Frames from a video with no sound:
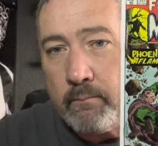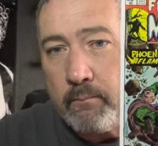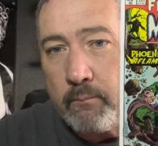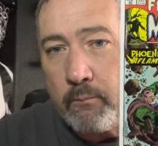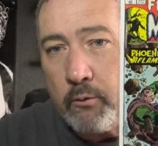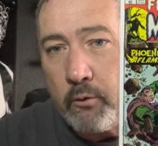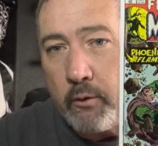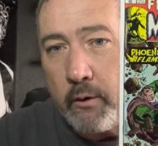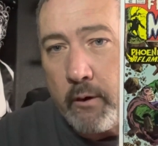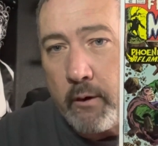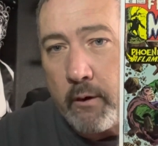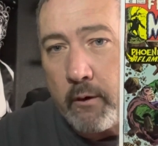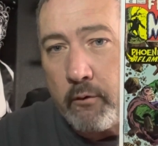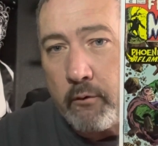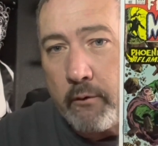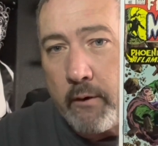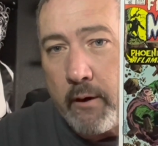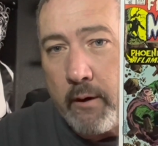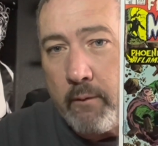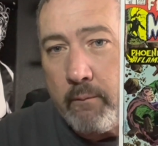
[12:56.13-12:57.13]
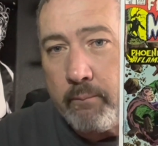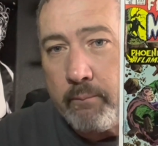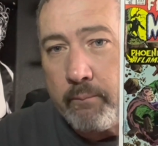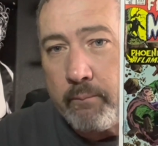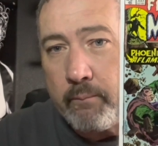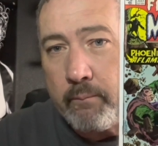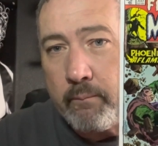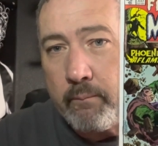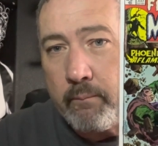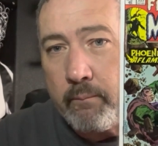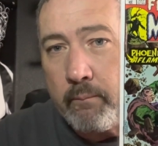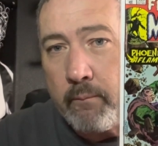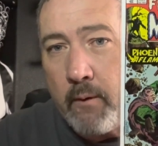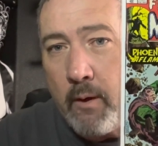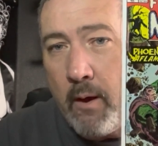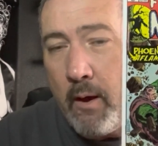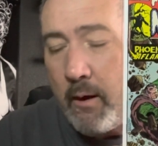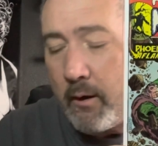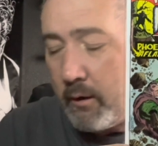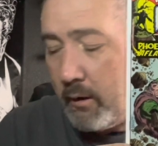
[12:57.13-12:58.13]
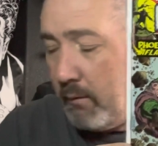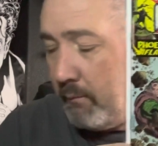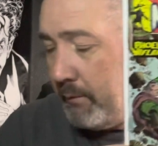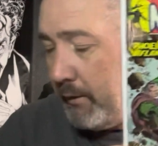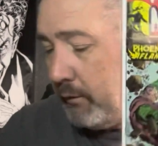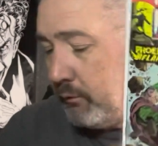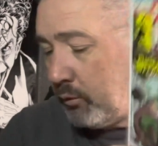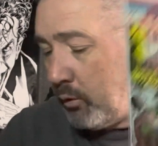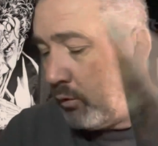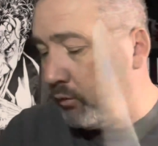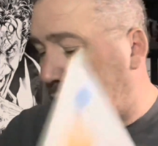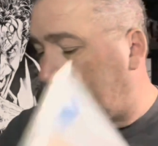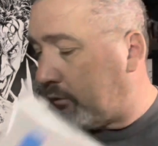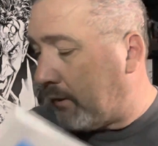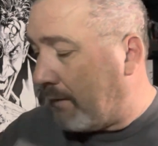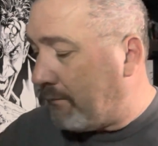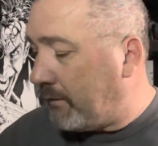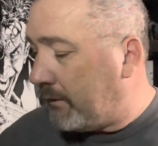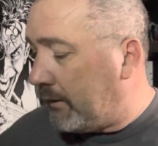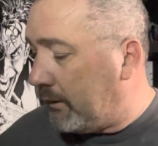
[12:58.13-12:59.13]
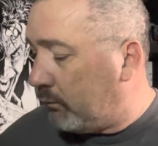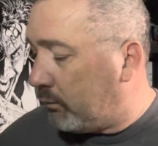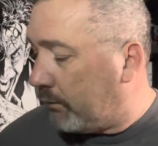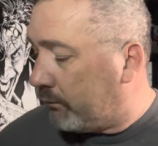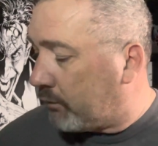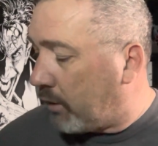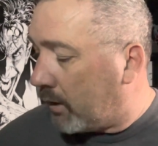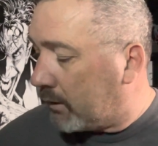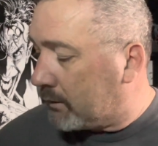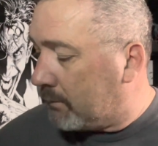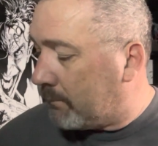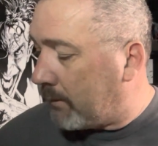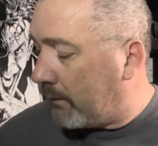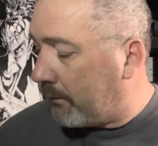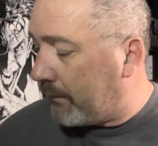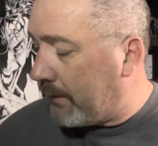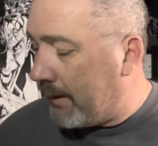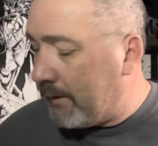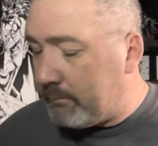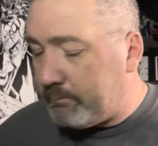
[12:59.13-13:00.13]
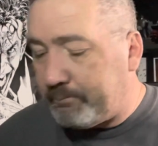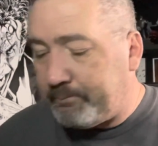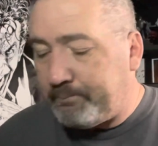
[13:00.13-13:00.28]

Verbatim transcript: Really nice there. Love these old 70s. We've talked about that.